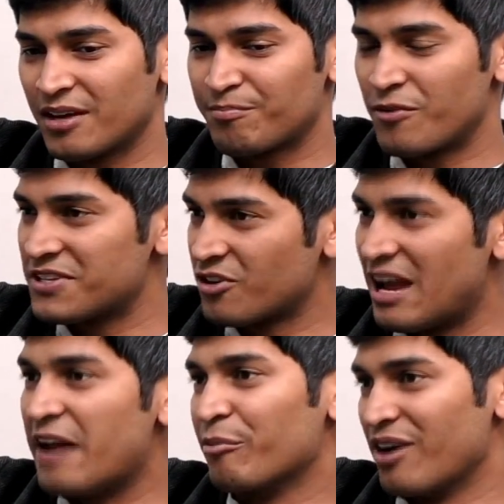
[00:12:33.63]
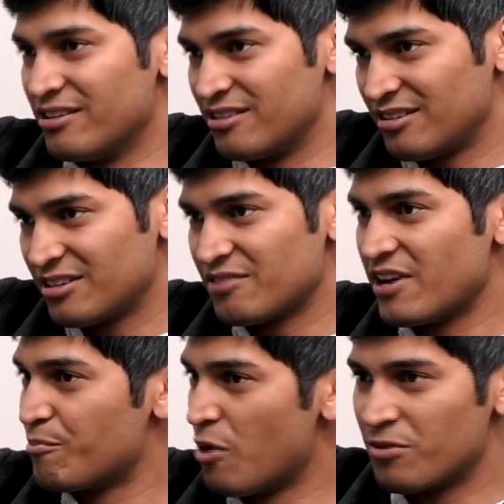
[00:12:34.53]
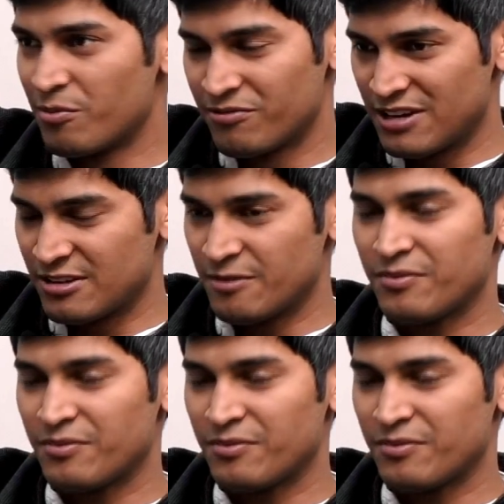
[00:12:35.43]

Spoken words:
professor called Adam Grant. He's a very popular professor.